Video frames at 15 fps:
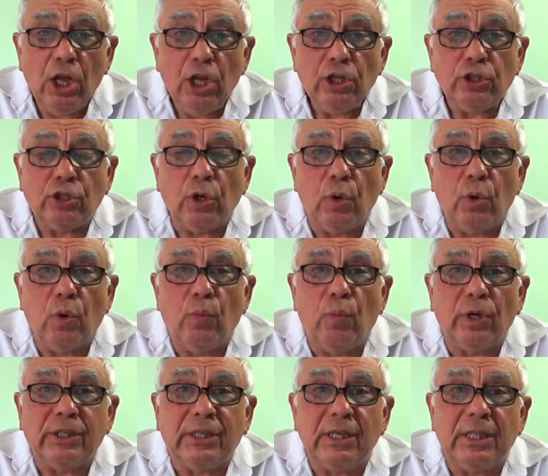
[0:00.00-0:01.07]
So
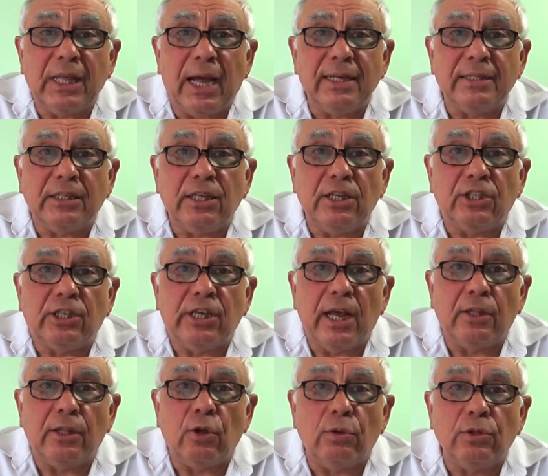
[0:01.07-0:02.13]
what he does is he
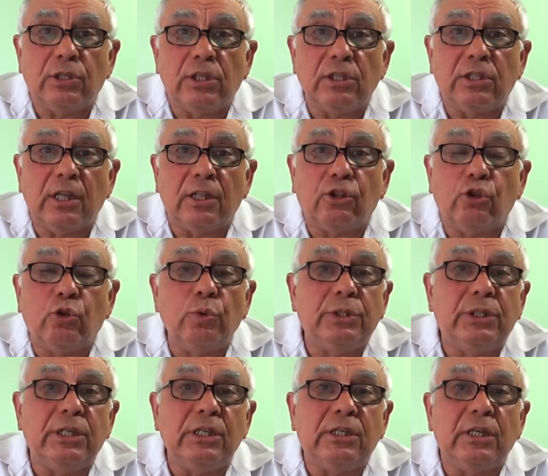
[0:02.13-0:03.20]
announces that two
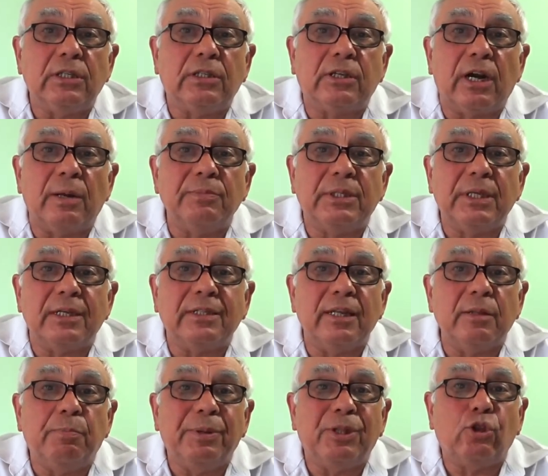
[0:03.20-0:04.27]
cities, Ramses
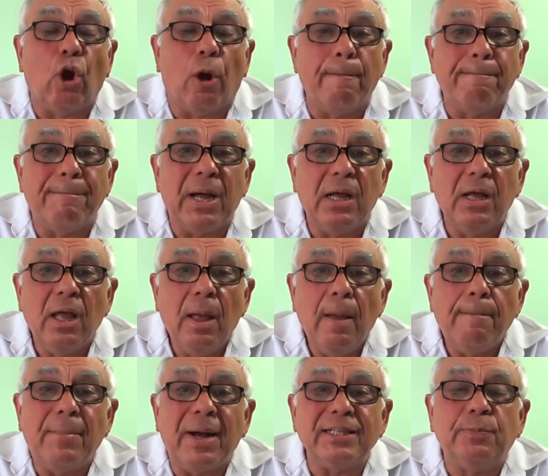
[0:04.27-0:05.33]
and Pitom,
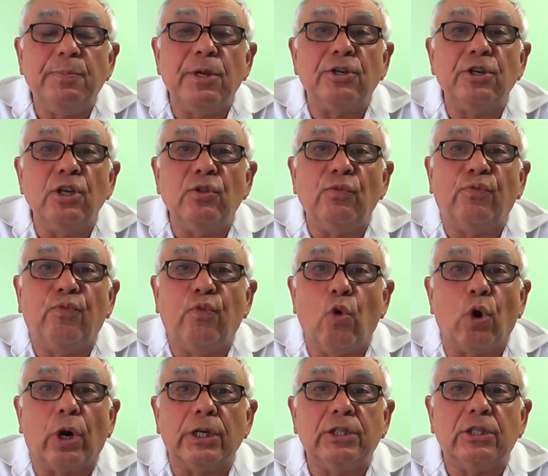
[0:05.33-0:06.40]
must be
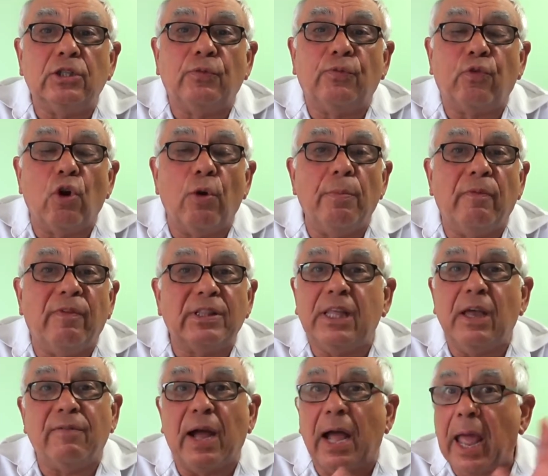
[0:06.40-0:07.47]
reinforced from
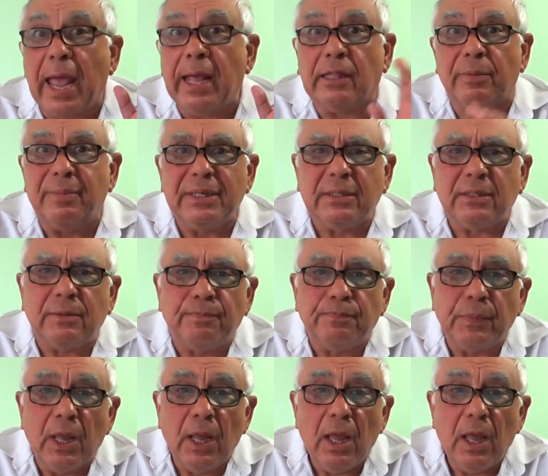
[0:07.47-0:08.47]
whatever enemies